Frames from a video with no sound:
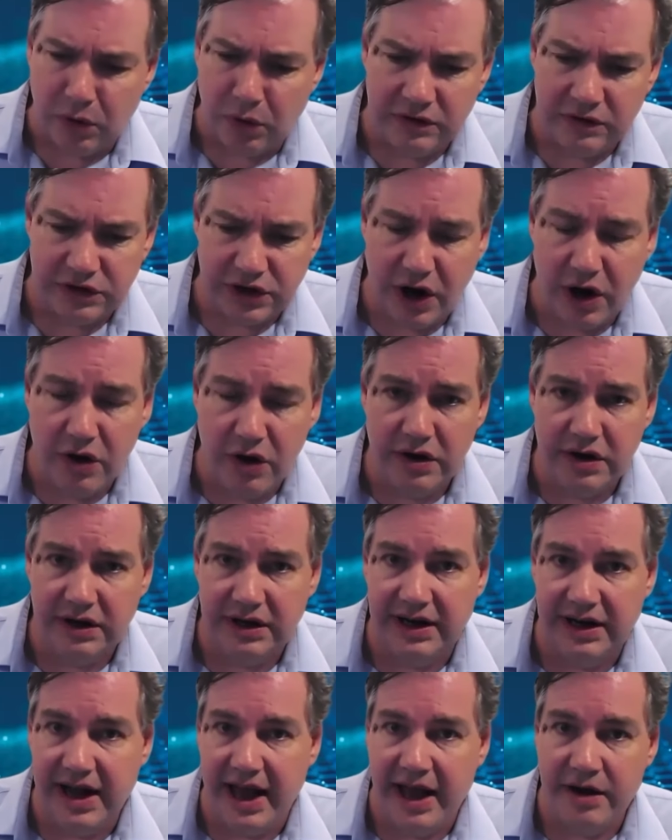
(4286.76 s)
we've shown
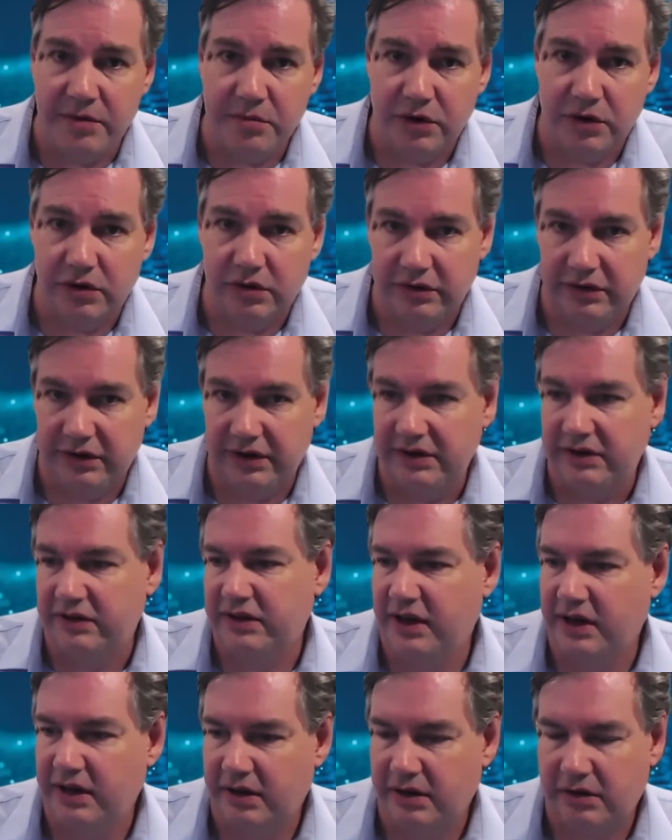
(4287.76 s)
it in animals, in
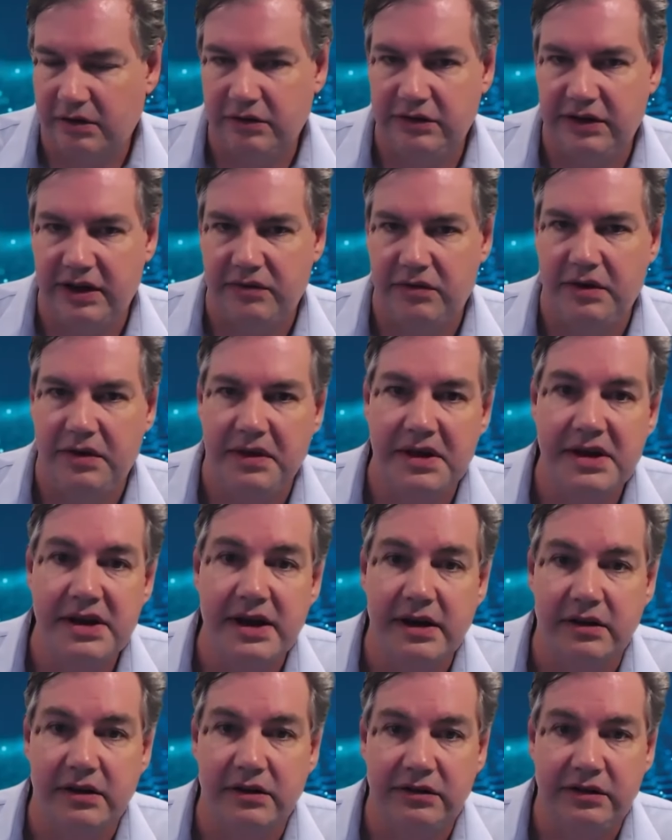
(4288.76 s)
cells,
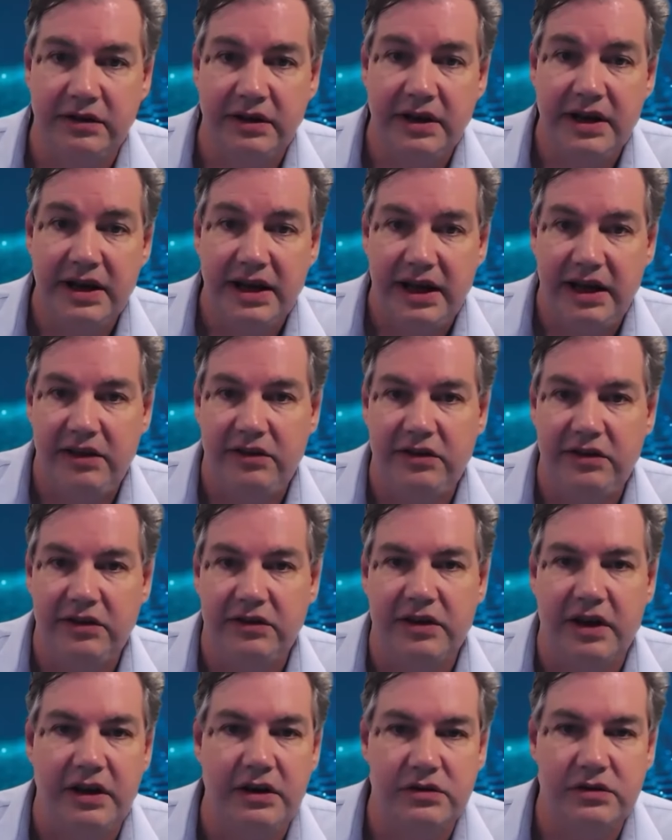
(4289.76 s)
everything else. Is
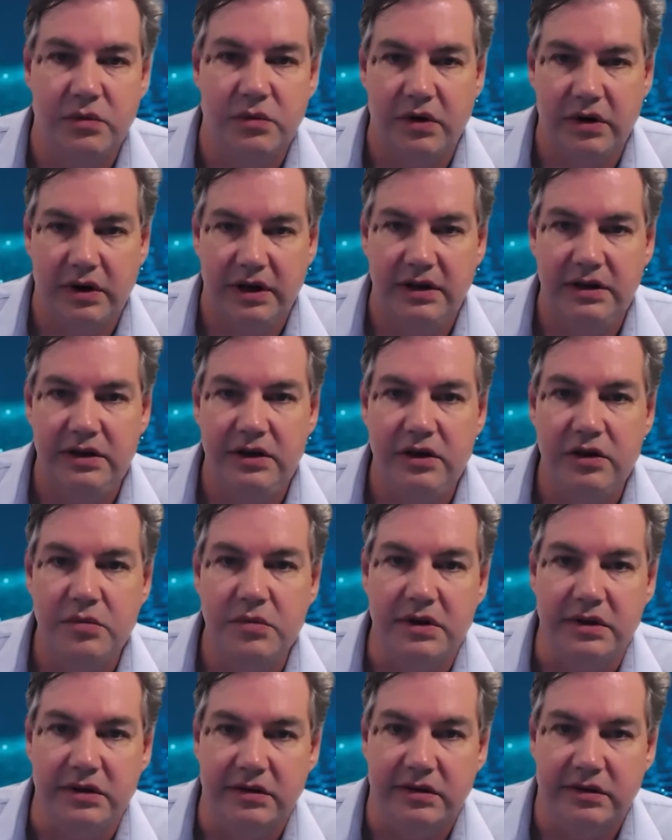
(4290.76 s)
this going to work in
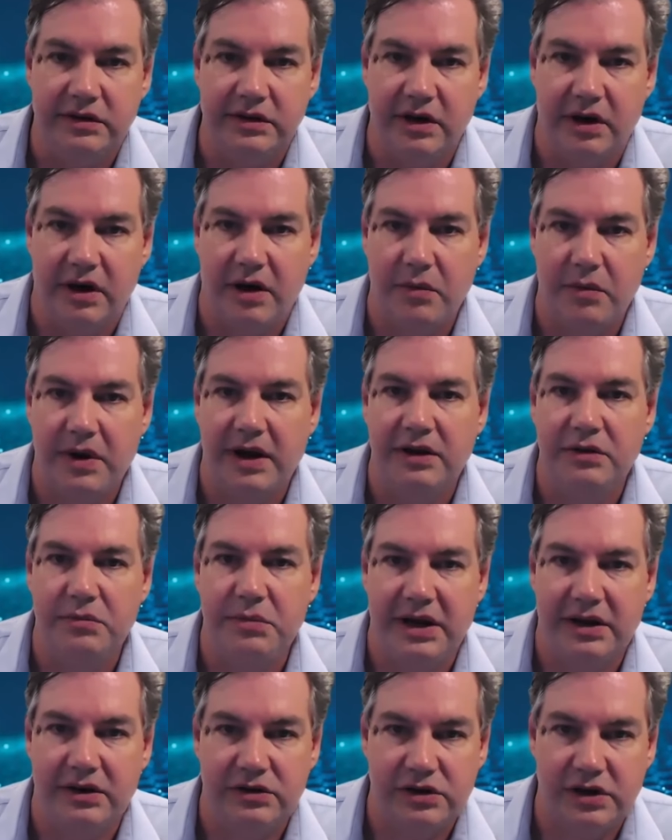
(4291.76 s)
humans? Are we going to
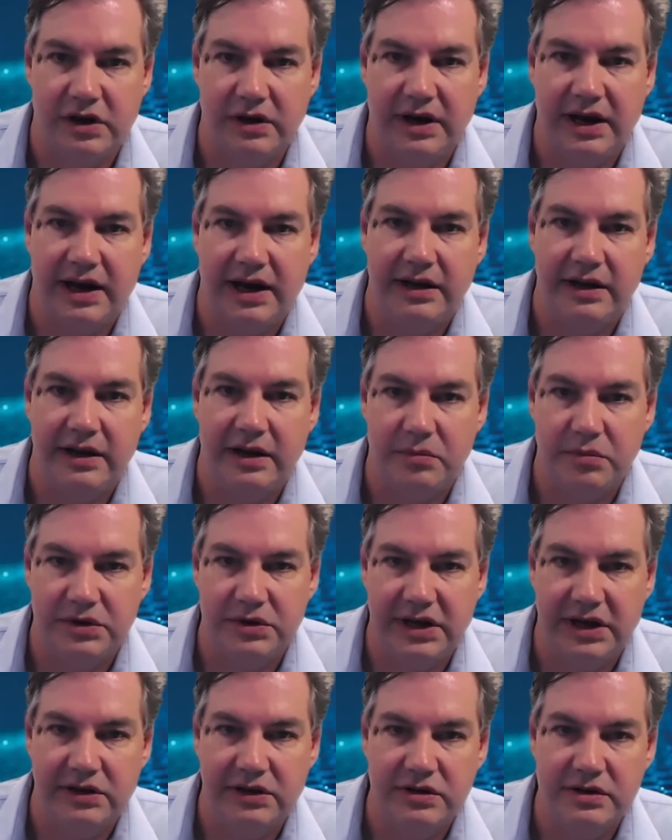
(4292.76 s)
be able to show
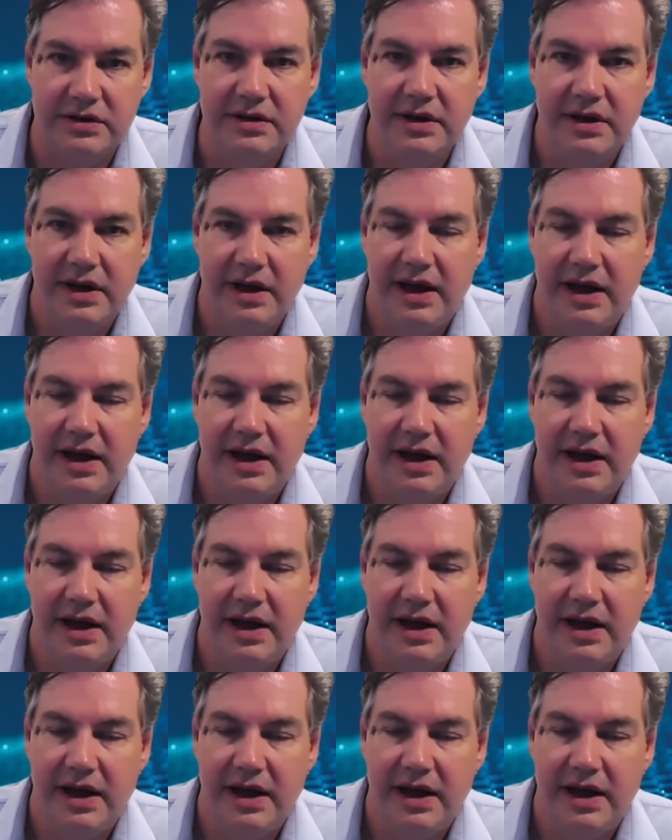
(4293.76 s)
cardioprotection?